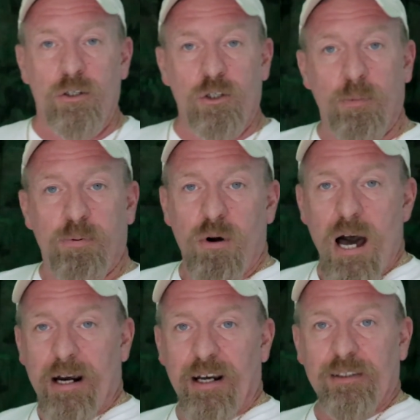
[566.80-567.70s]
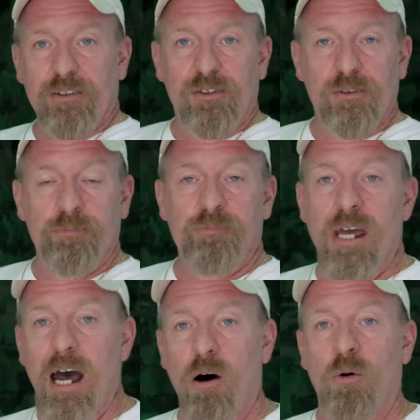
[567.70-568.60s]
your products.
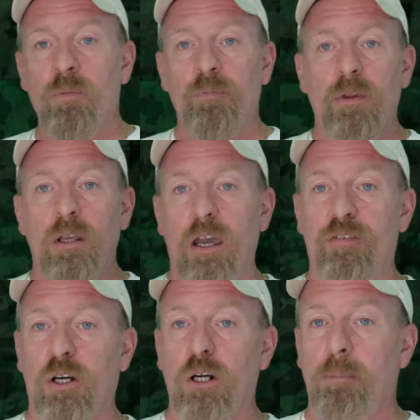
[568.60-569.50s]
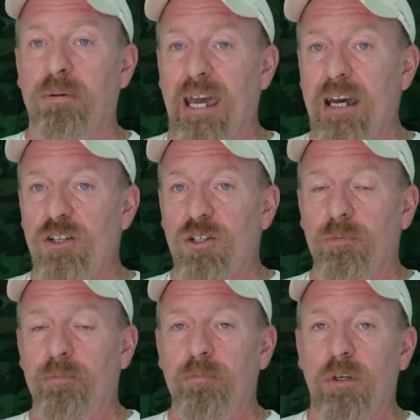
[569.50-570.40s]
Now, if you're going to blanch
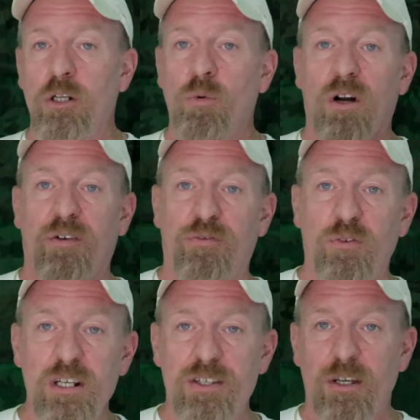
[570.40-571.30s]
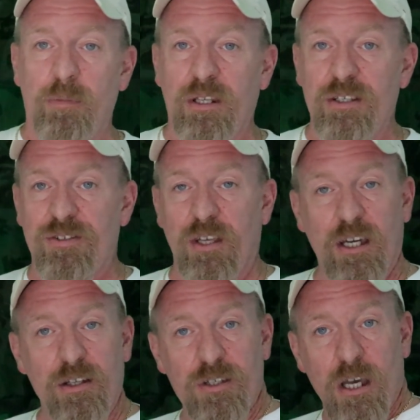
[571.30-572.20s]
them and you want to freeze some of these
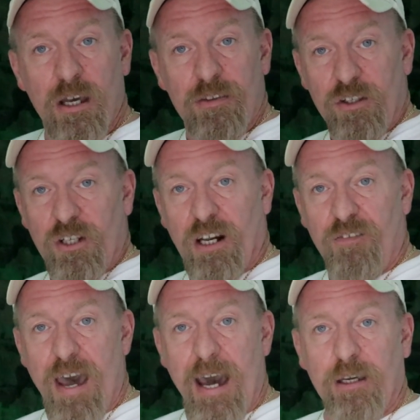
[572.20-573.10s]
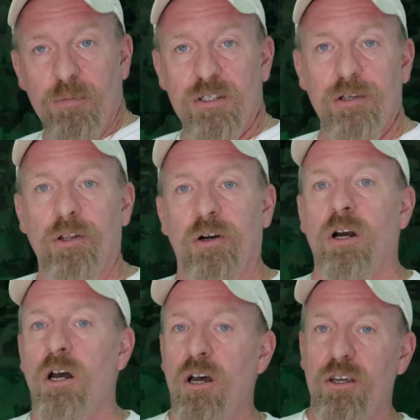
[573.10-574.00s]
things, then you got a vacuum sealer.
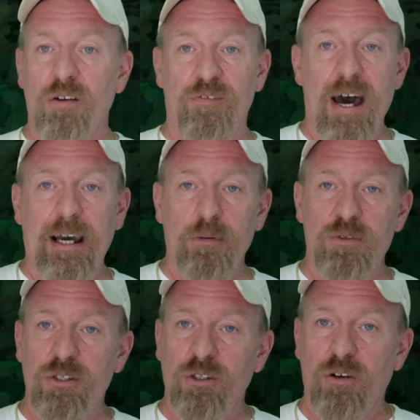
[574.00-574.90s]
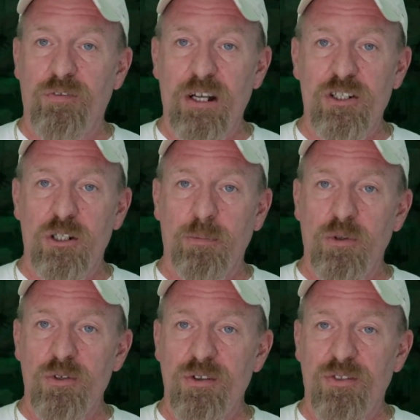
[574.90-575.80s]
You vacuum seal your
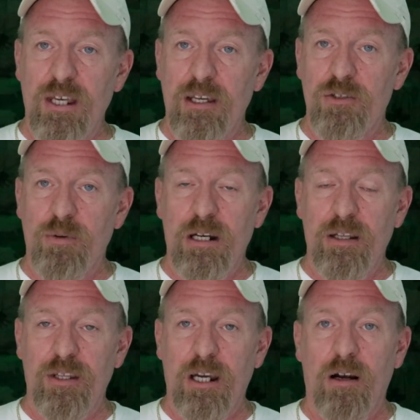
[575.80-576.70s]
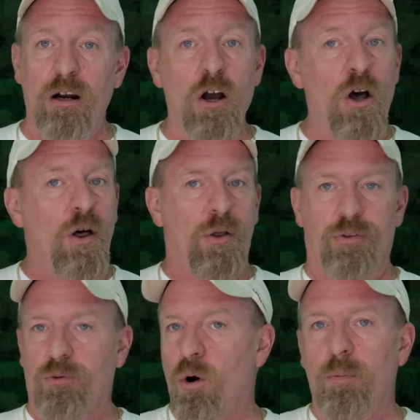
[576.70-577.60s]
vegetables and things right in there,
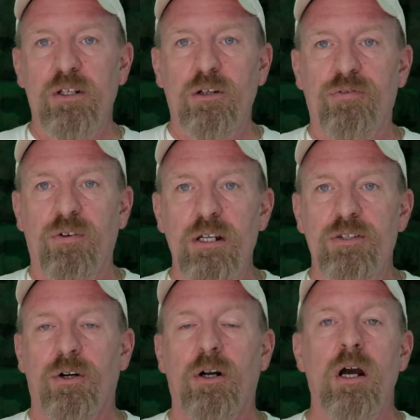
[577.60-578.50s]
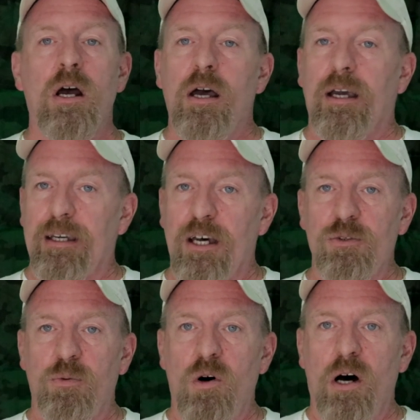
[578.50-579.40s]
throw them in your freezer.
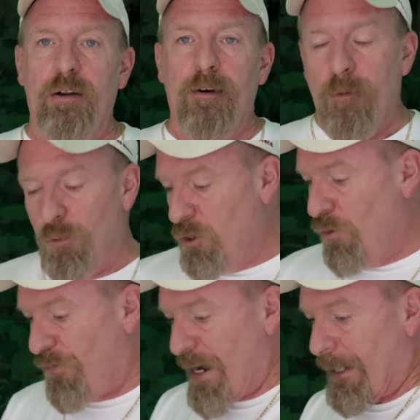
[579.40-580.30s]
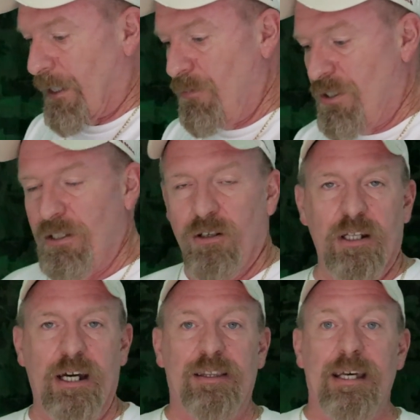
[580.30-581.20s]
Guess what? When you vacuum seal
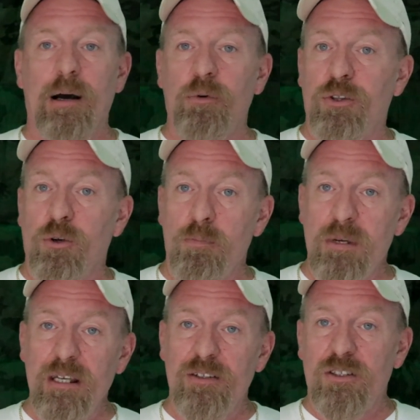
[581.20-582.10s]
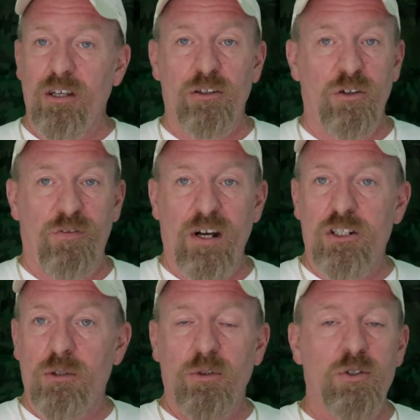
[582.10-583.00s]
like that with your meats and your
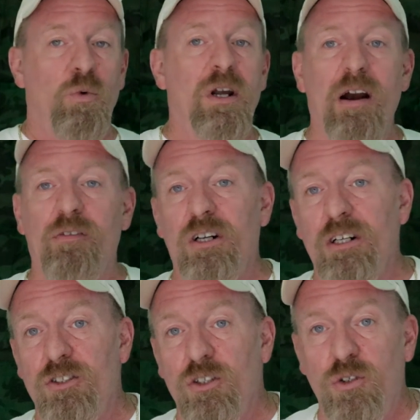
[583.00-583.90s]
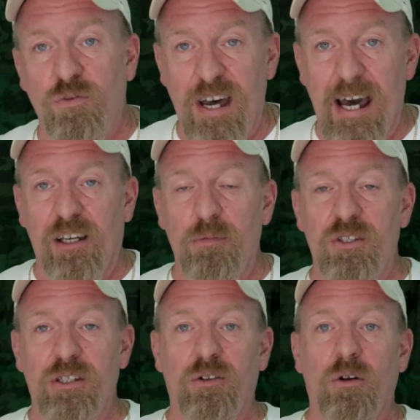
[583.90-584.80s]
vegetables, whatever it is that you vacuum
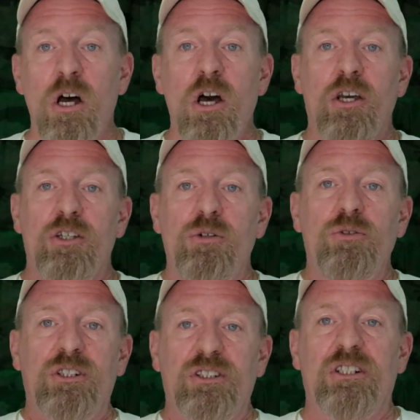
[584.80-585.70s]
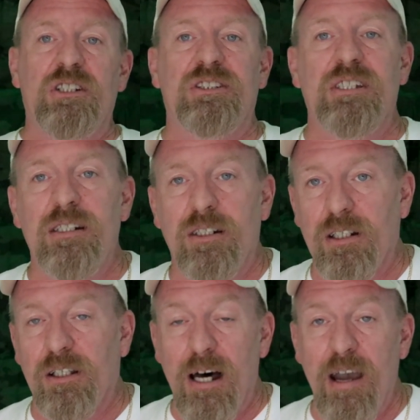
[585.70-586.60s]
seal, you just extended the
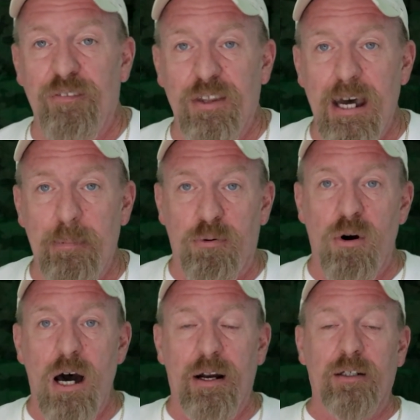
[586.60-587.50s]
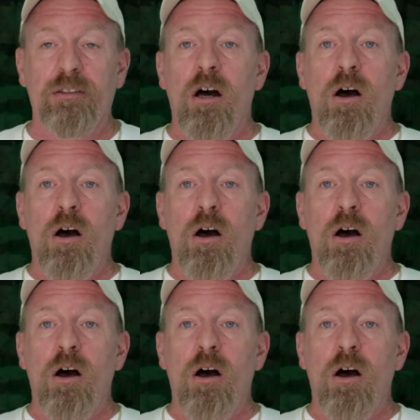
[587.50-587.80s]
life of that product